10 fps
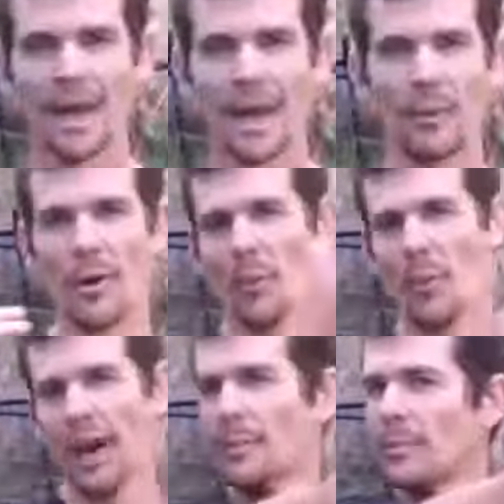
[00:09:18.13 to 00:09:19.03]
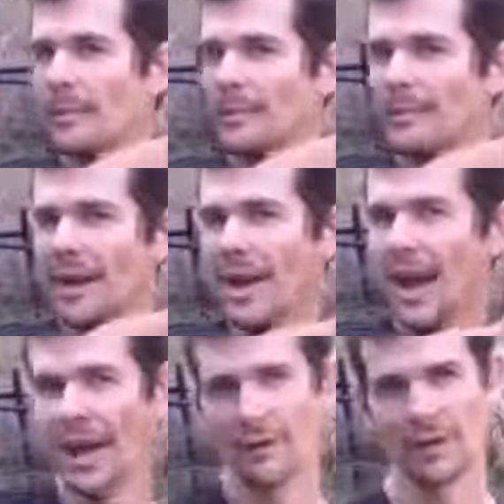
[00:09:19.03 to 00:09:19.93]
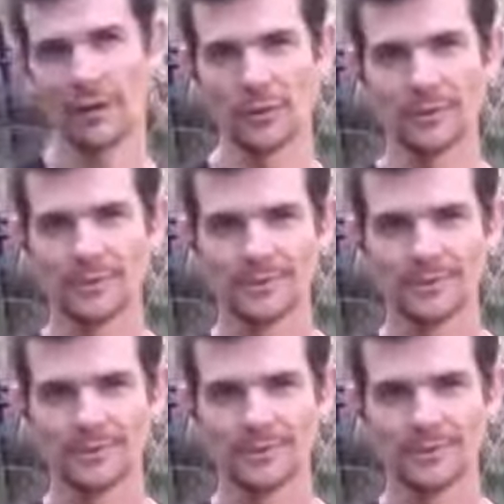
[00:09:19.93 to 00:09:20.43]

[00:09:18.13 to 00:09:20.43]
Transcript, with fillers: and boom, went up an, another level.